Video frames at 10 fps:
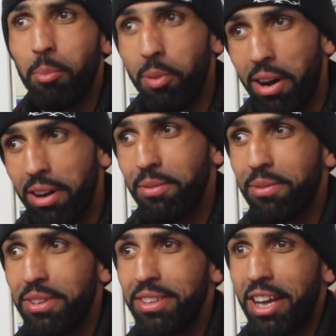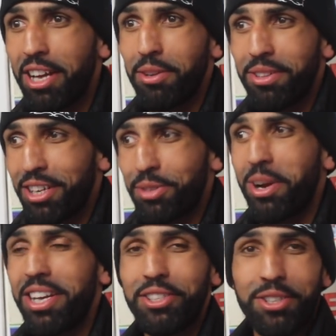But that that's
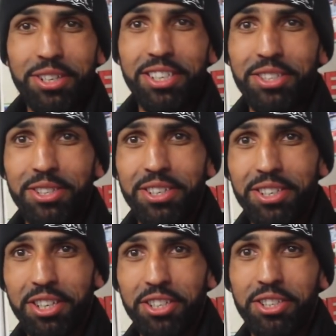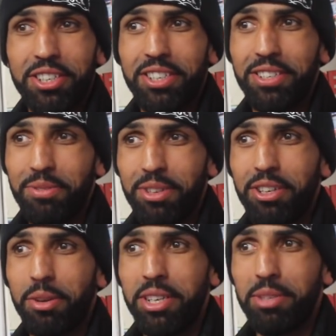why he's turned into such a,
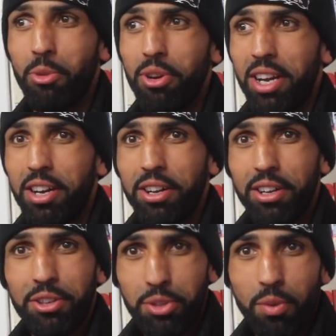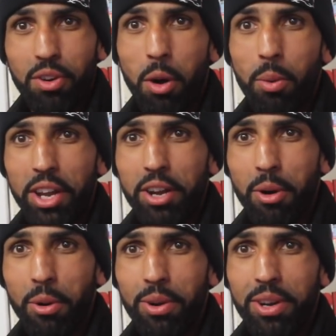you know, he's more like a sort of cult
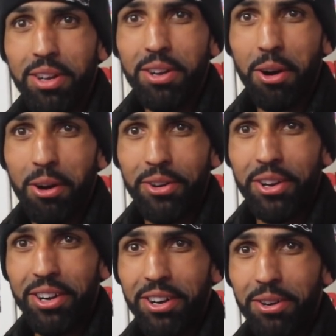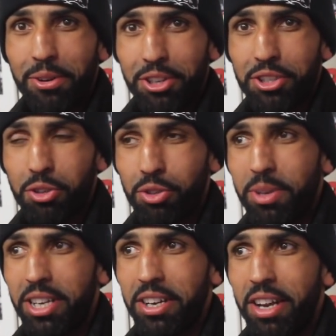hero on uh, on the social
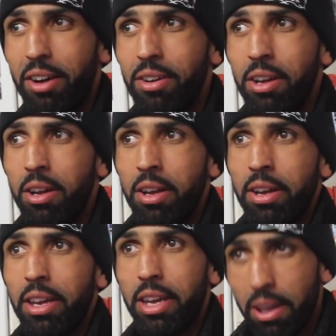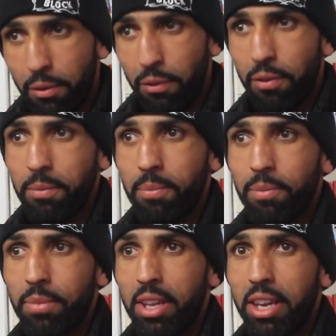media now. If
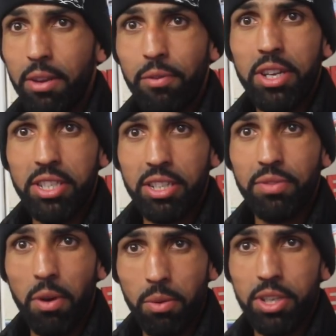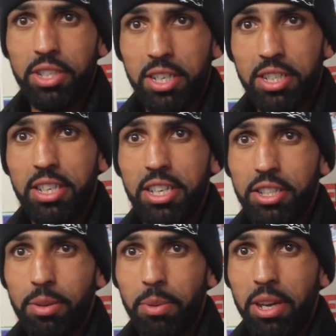if he's as focused as he
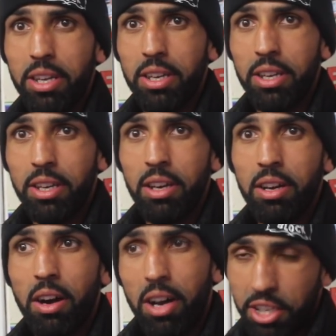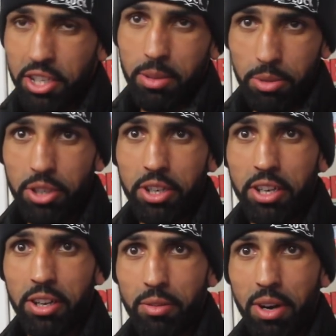needs to be, I see him
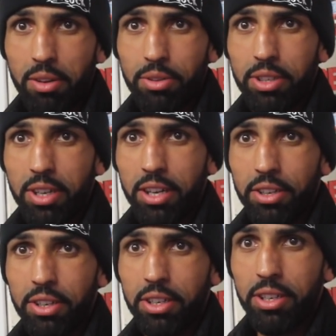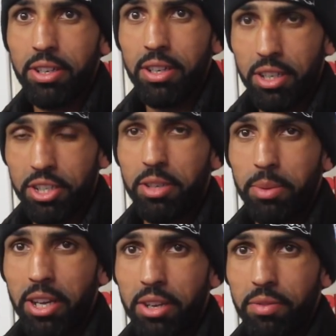turning it around and uh, I see
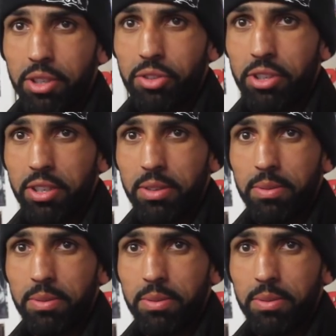him getting the victory.